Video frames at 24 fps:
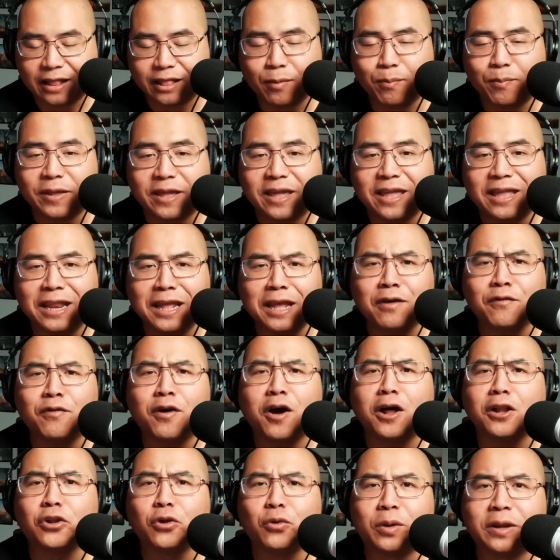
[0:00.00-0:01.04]
beginning of
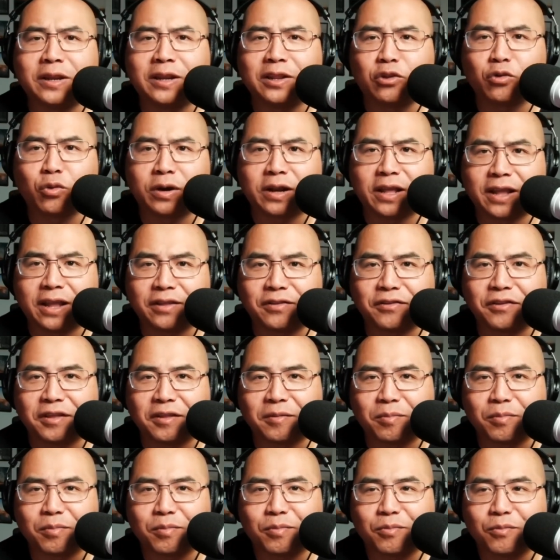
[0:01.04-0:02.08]
Halloween in
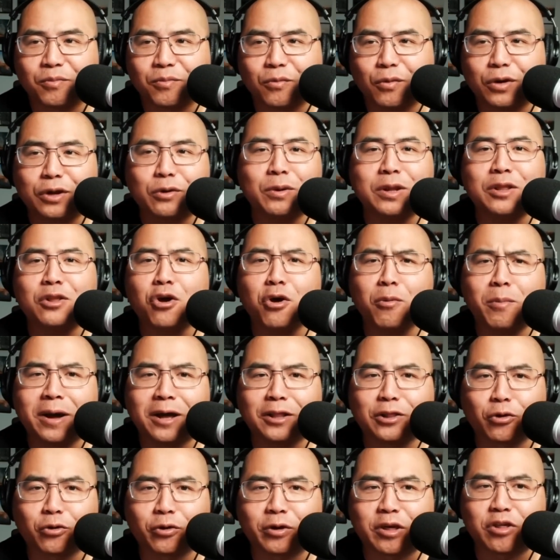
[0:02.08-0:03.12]
2018, what do we know about
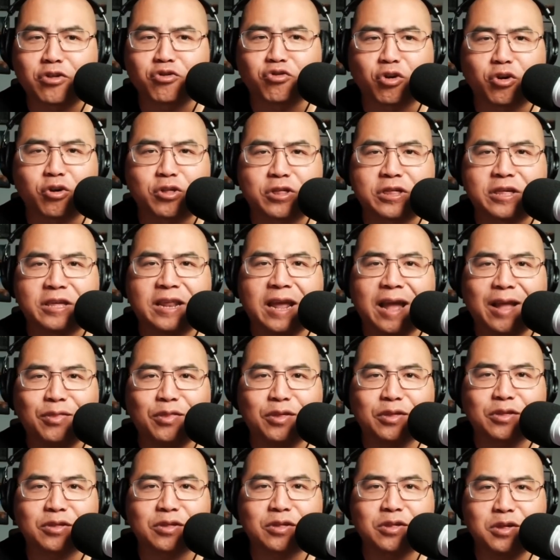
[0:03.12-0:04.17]
Laurie Strode? She
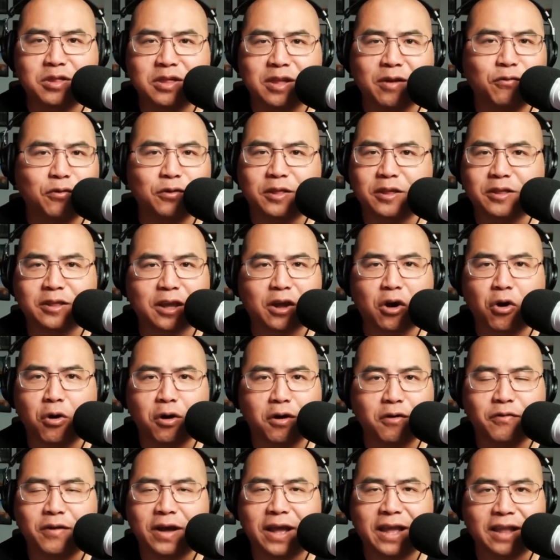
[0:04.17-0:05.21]
suffered this like
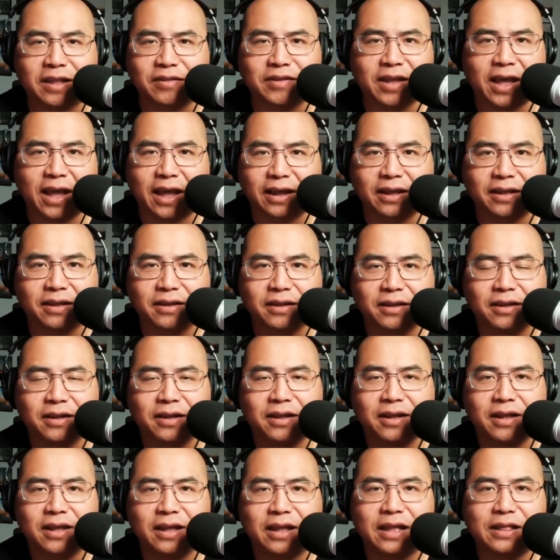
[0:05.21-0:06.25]
horrifying attack
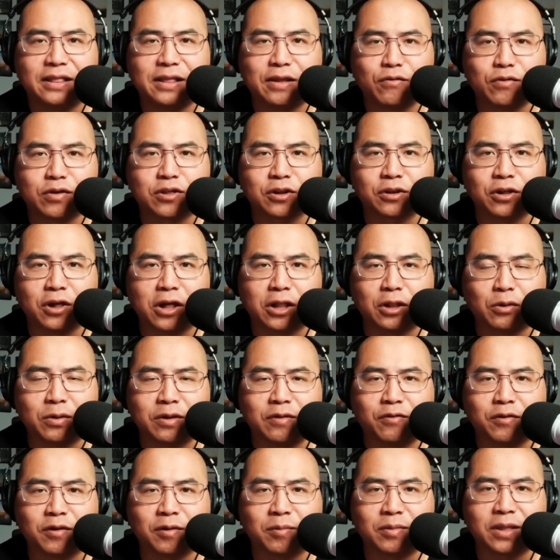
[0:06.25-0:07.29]
in the original Halloween
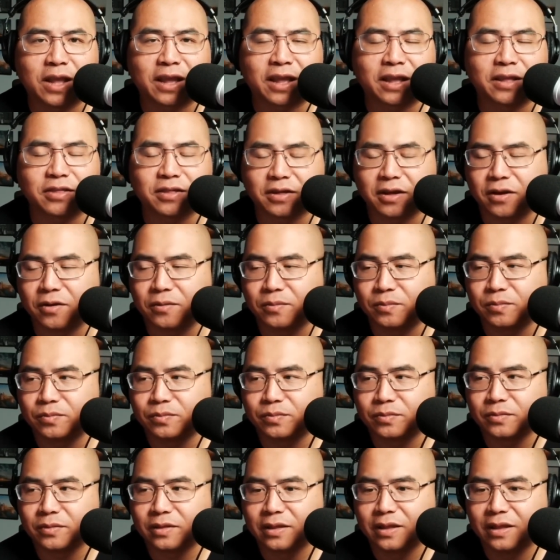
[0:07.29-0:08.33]
film decades ago.
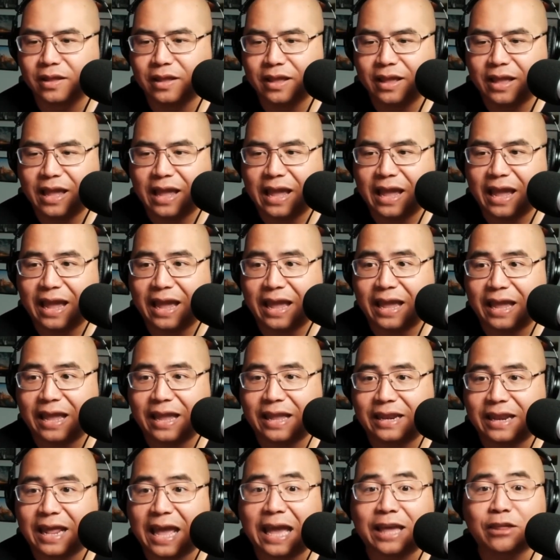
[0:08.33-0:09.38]

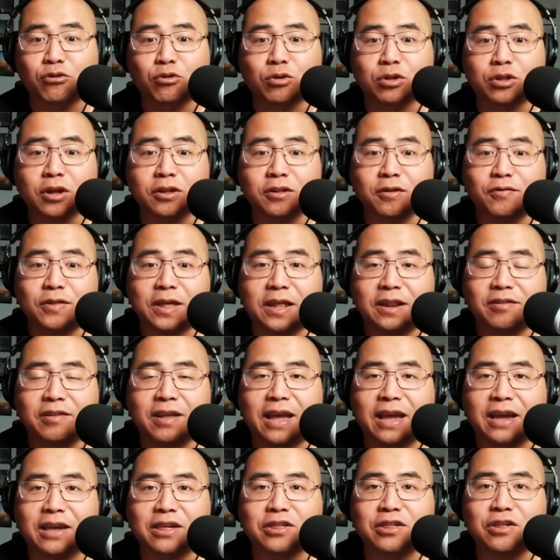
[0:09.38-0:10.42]
And as a result of that
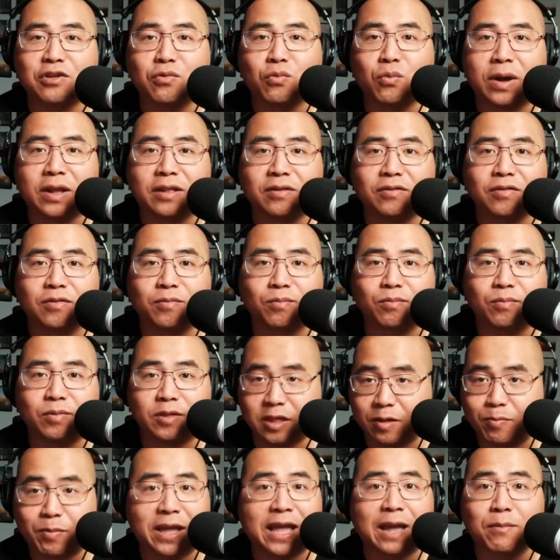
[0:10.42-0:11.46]
attack, she
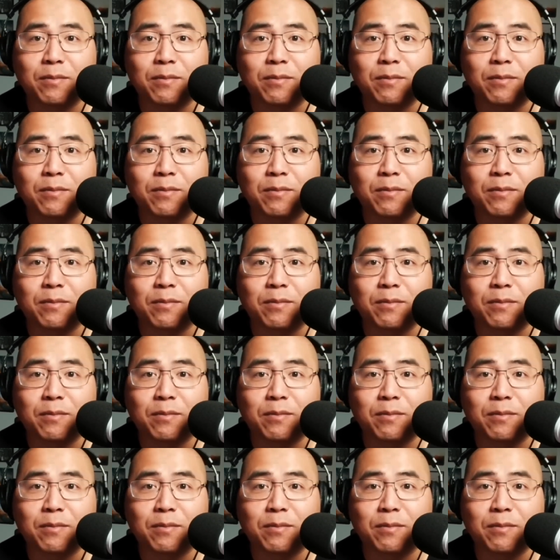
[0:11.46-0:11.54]
became a